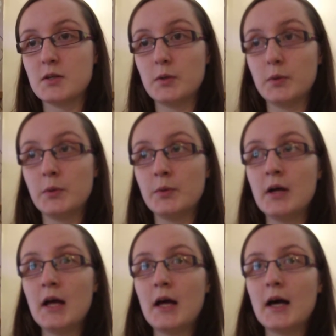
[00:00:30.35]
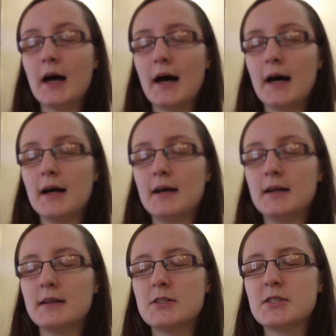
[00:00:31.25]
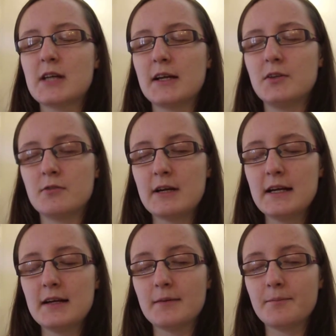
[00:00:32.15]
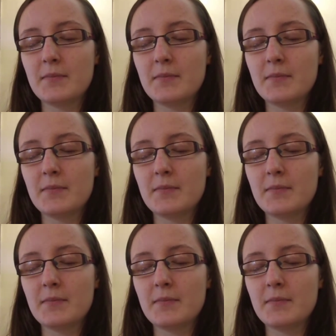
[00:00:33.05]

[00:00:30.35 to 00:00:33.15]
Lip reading: to January,